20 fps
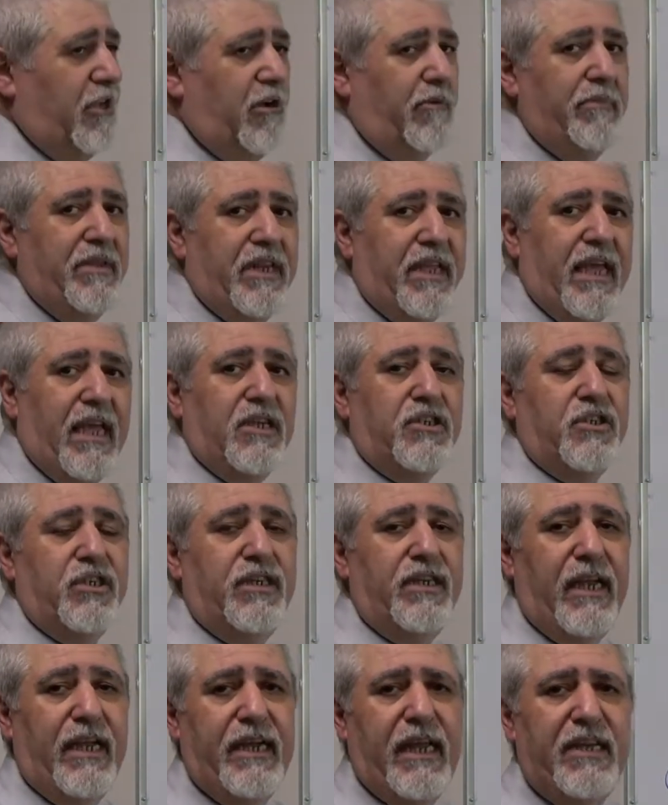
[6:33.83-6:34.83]

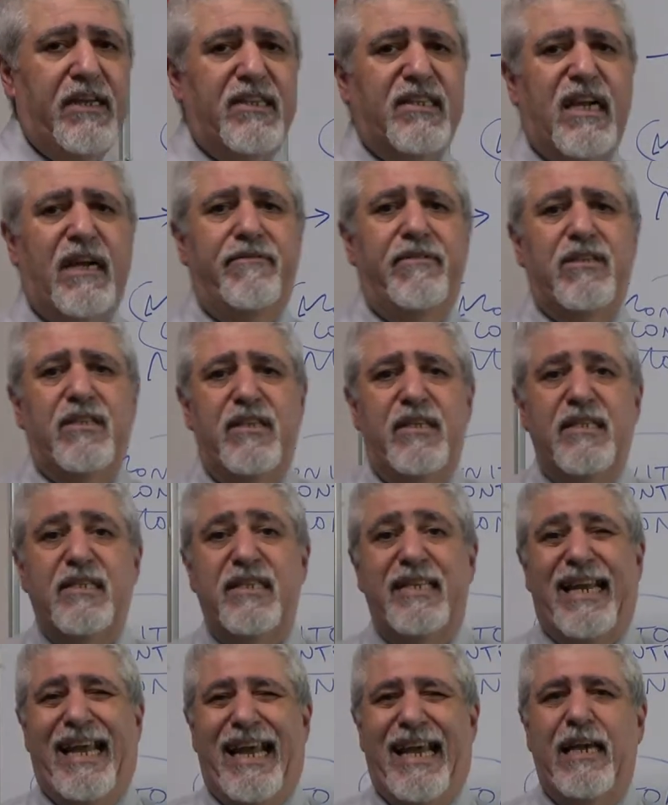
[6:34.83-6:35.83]
communication and I discover there
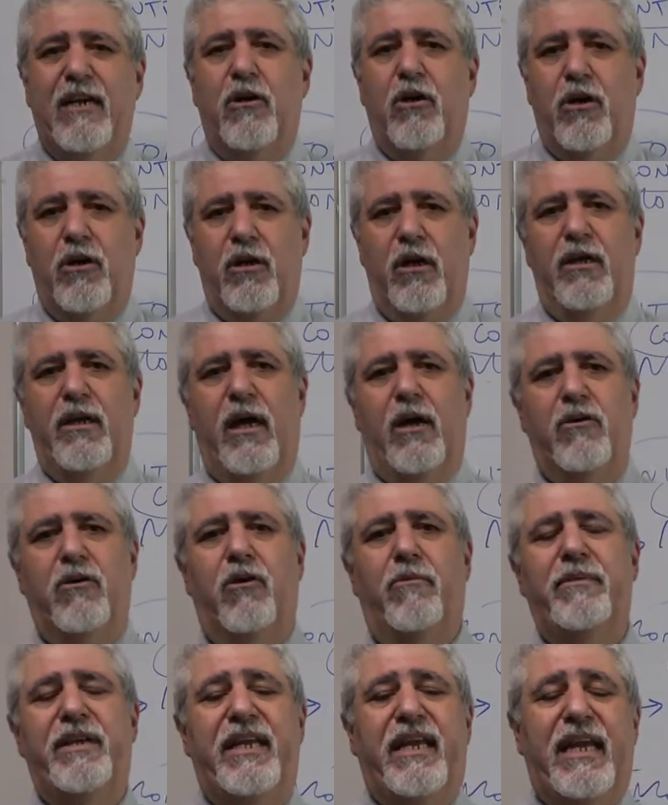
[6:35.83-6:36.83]
is an error in our
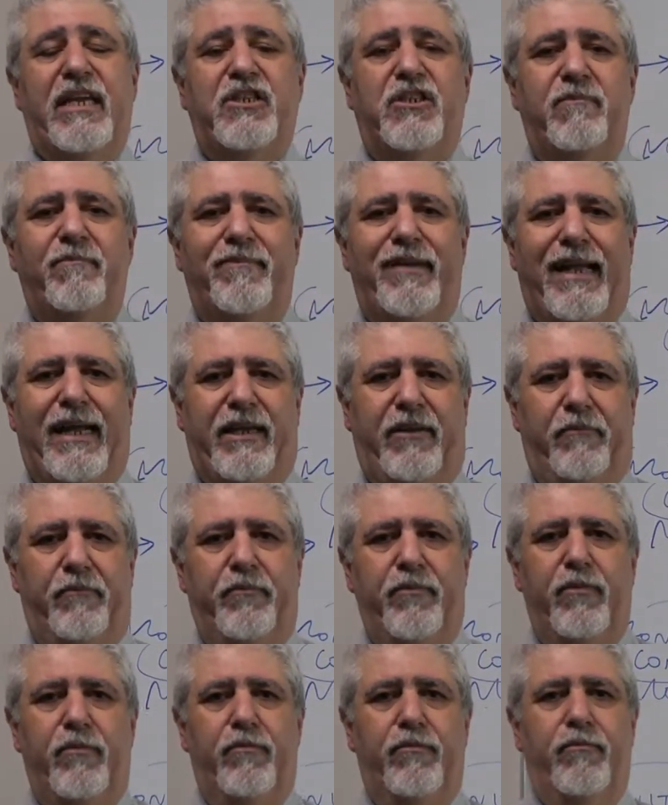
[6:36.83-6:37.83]
communication plan,
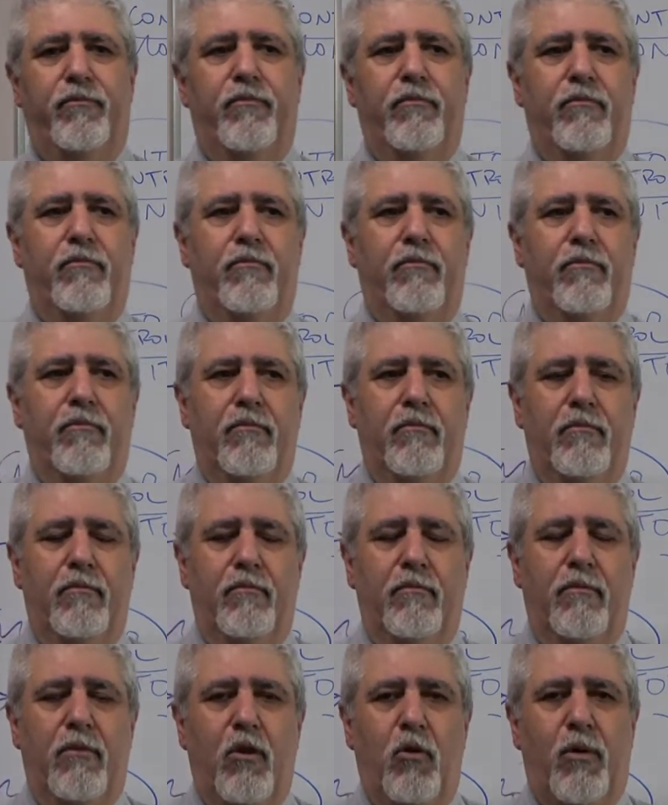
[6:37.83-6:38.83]

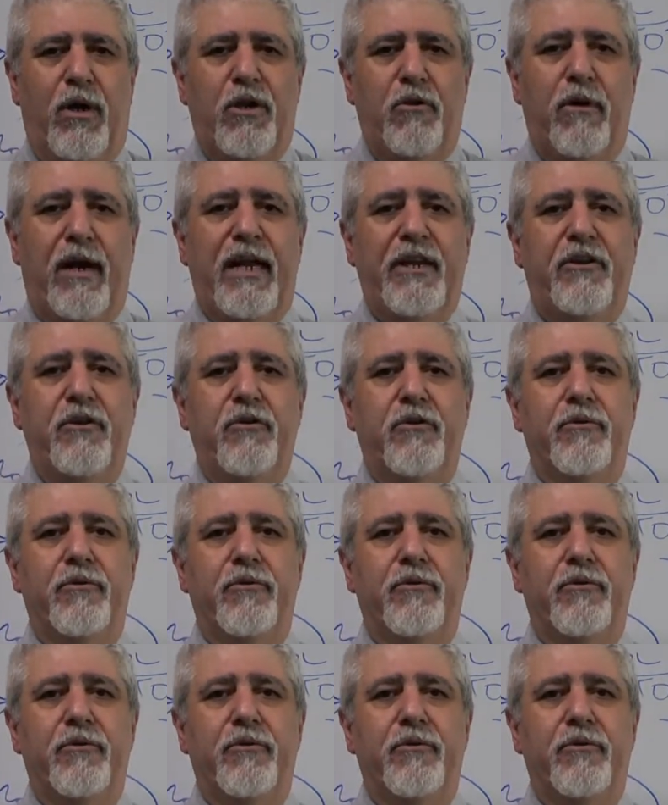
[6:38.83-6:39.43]
what do? I